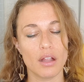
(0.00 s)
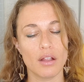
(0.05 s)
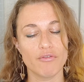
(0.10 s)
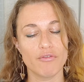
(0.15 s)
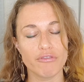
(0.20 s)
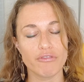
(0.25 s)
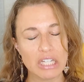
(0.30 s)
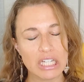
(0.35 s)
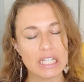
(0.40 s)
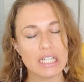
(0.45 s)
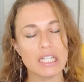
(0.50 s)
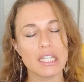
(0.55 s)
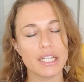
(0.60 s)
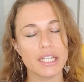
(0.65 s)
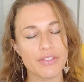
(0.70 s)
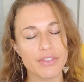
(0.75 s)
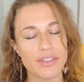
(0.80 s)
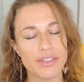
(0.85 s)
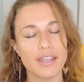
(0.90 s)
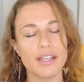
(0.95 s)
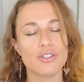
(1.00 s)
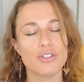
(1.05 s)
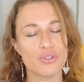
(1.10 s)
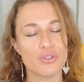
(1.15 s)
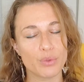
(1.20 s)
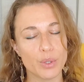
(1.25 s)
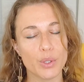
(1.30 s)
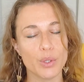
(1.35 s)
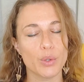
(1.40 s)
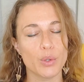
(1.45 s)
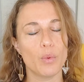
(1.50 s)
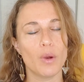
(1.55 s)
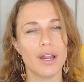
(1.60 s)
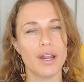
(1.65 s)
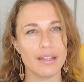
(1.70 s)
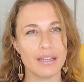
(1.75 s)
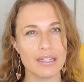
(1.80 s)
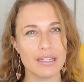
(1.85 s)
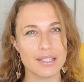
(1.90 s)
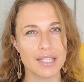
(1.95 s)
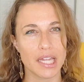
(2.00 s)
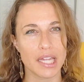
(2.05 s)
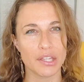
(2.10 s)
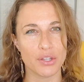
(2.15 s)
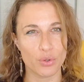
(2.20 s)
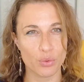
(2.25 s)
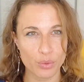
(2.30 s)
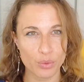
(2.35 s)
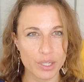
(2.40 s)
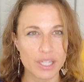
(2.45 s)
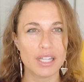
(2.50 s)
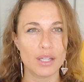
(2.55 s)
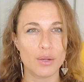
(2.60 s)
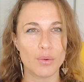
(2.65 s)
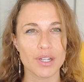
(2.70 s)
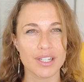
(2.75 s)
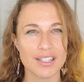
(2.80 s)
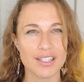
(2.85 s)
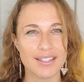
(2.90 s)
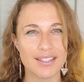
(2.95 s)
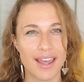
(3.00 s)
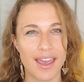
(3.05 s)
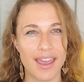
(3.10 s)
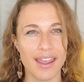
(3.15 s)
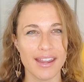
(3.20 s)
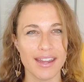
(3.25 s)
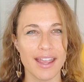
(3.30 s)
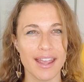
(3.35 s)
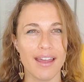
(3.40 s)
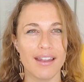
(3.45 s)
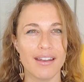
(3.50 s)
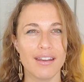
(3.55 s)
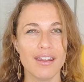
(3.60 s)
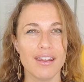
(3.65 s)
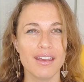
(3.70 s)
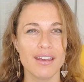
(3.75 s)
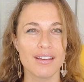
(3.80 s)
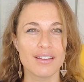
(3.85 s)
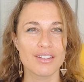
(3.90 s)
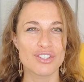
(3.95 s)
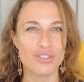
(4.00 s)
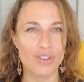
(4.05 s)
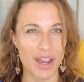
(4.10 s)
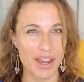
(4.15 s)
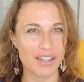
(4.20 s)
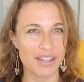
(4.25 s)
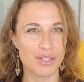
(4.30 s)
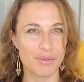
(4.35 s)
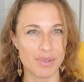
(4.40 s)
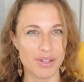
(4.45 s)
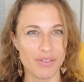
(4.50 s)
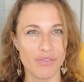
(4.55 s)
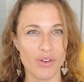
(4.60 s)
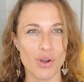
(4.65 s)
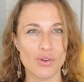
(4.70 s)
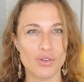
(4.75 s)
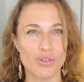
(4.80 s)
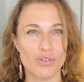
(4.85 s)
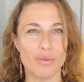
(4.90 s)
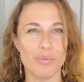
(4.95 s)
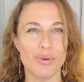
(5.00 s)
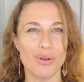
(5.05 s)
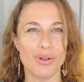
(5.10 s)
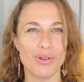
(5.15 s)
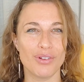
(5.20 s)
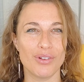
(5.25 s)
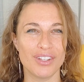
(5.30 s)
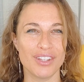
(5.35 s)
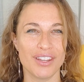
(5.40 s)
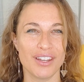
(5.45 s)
really think through what it is that you really want to say and try to be vulnerable.